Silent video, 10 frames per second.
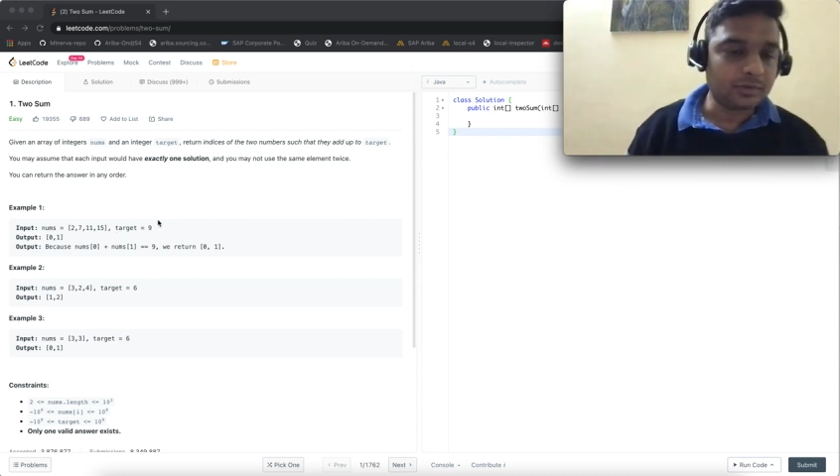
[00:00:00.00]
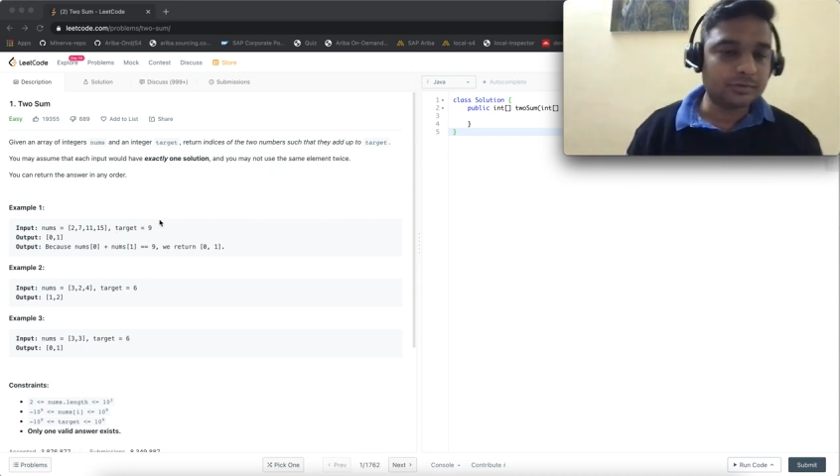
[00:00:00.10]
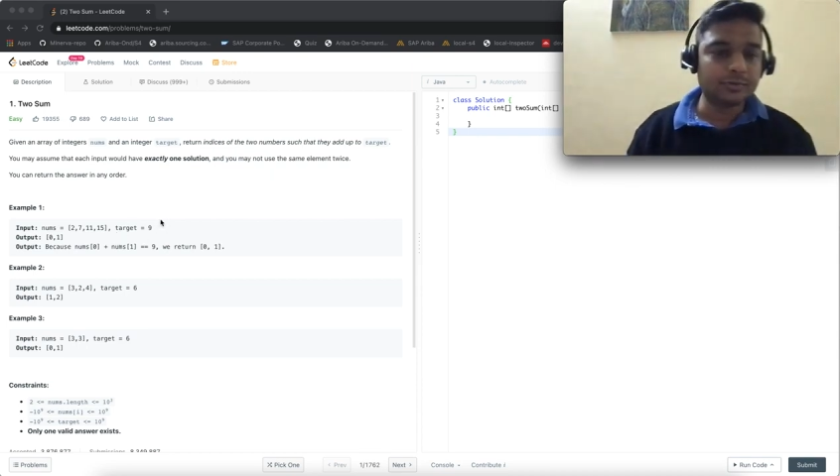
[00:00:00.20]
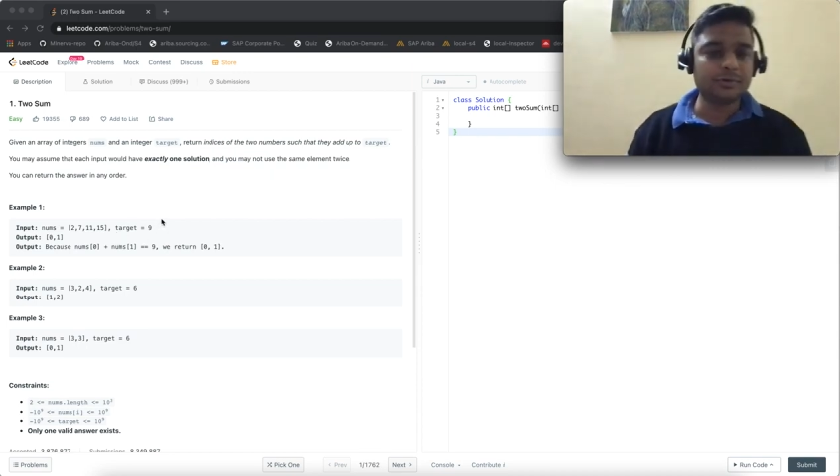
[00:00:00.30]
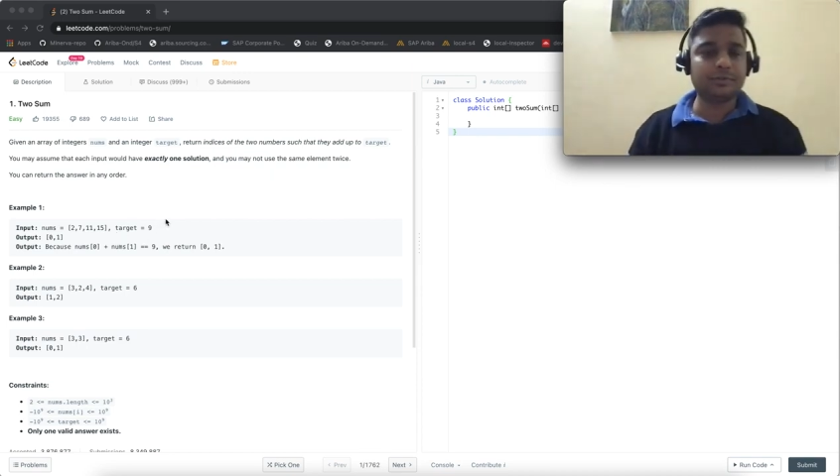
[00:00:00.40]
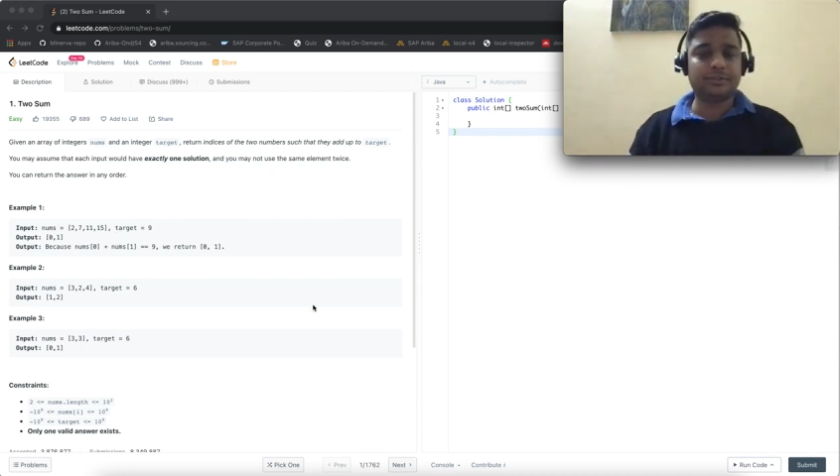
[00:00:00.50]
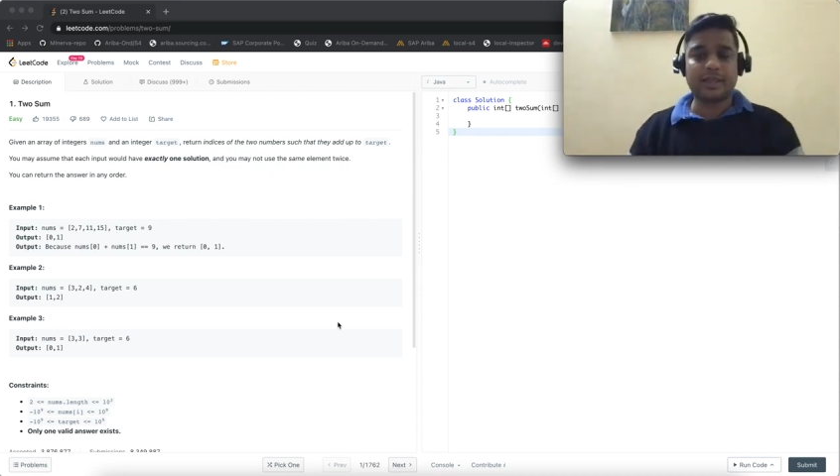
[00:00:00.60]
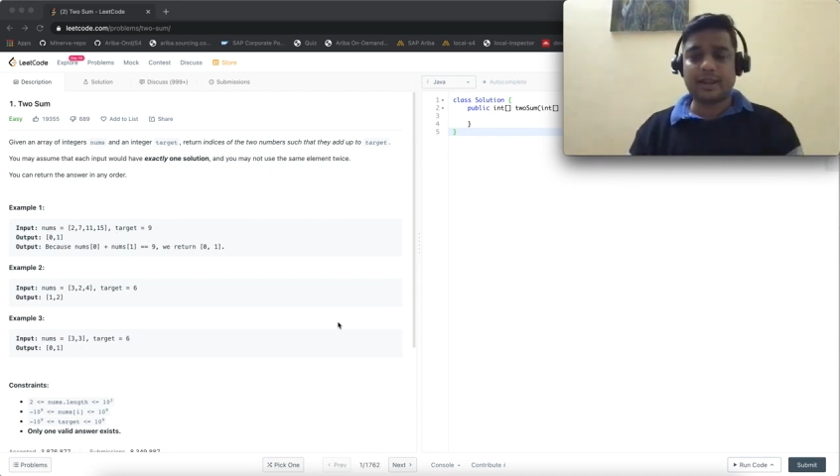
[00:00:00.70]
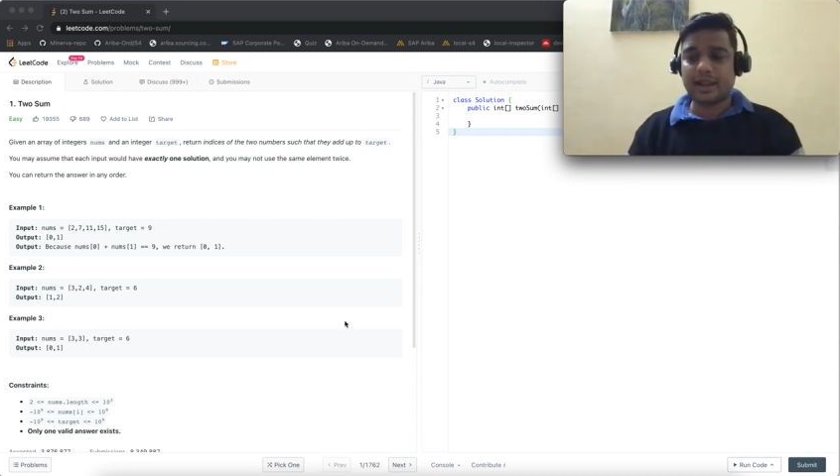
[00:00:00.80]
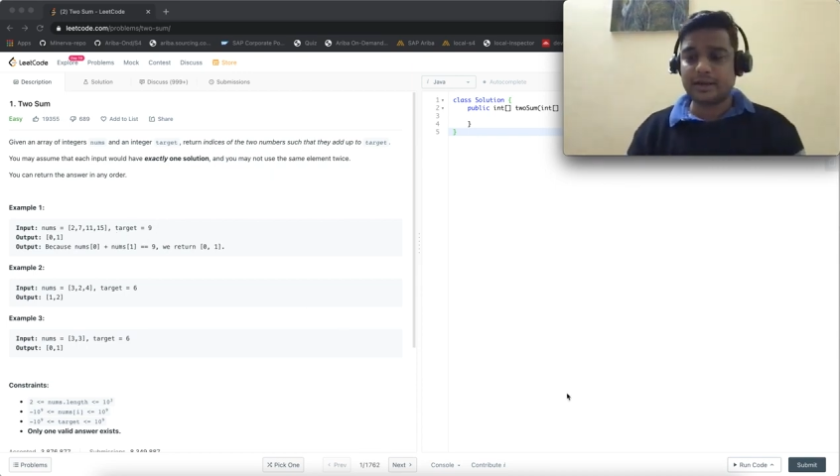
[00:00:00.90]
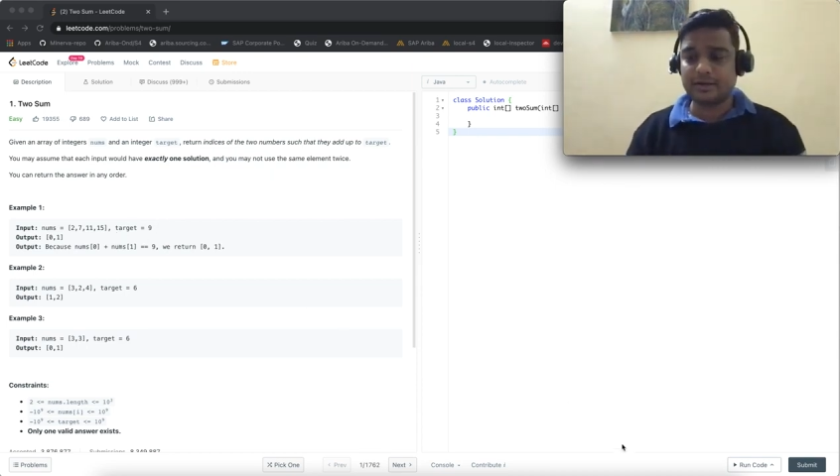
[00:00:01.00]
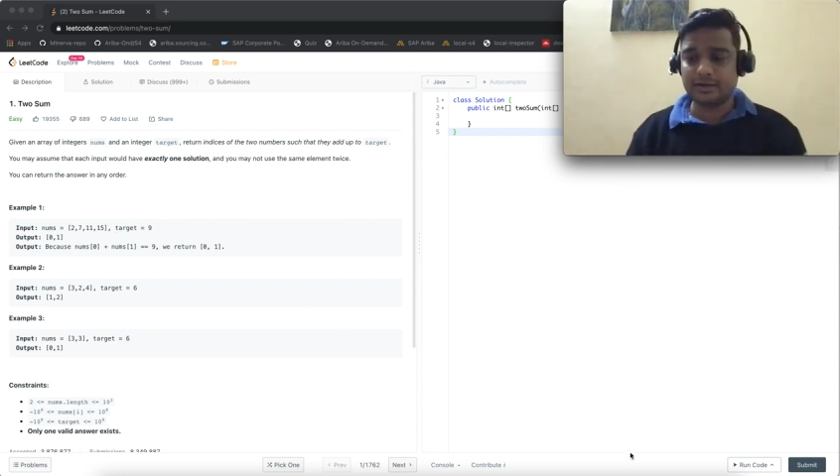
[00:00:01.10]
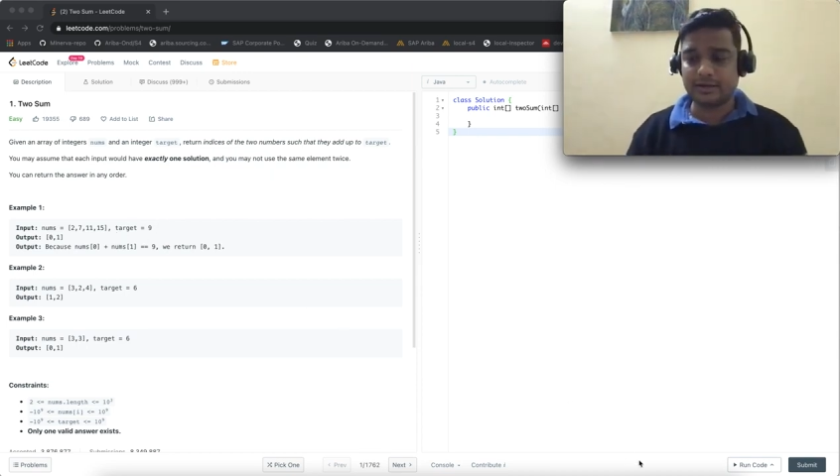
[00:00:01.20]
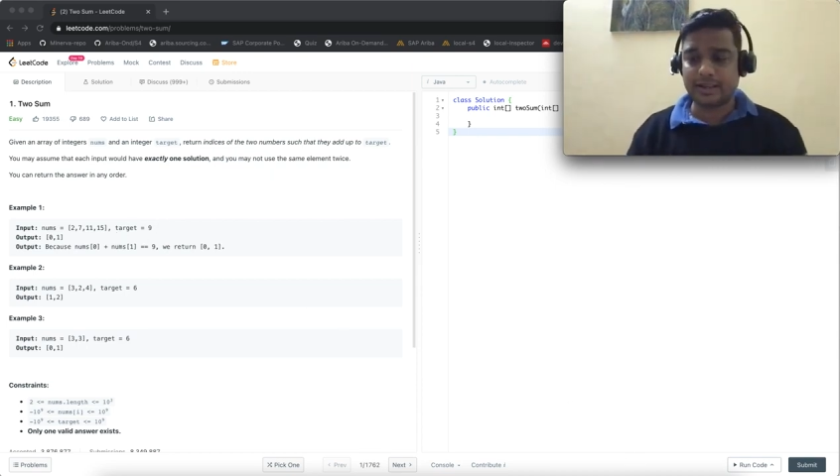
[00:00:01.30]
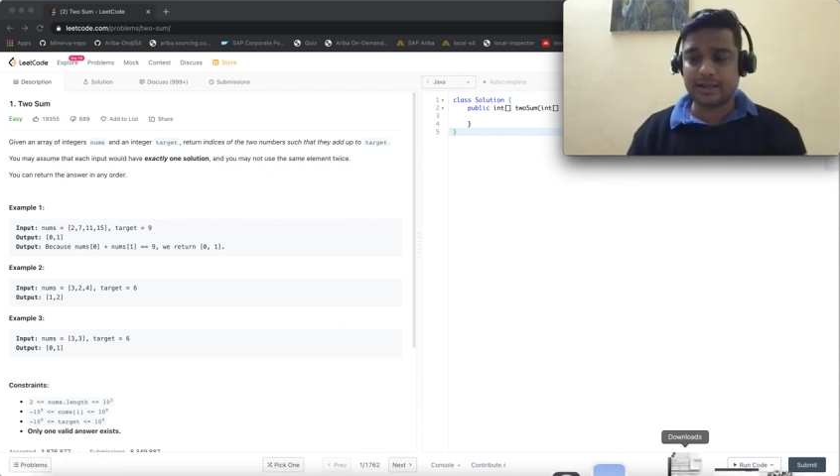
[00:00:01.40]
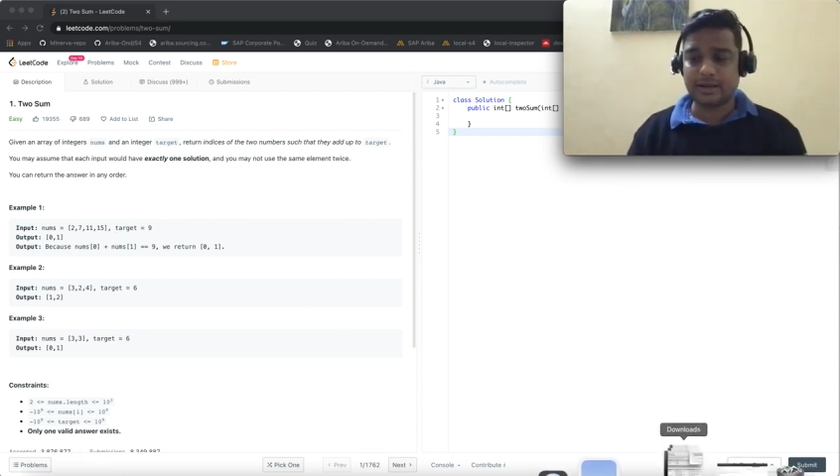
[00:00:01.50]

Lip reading: So there are like